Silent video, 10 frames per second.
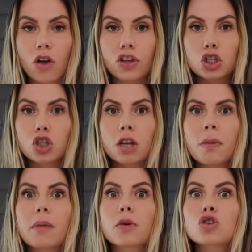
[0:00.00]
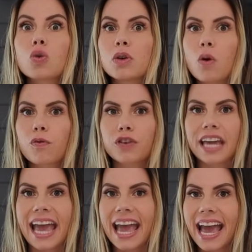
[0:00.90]
on this sheet of paper so we don't
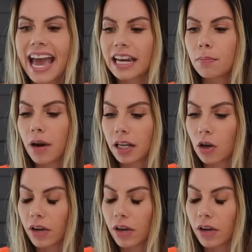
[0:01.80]
forget anybody,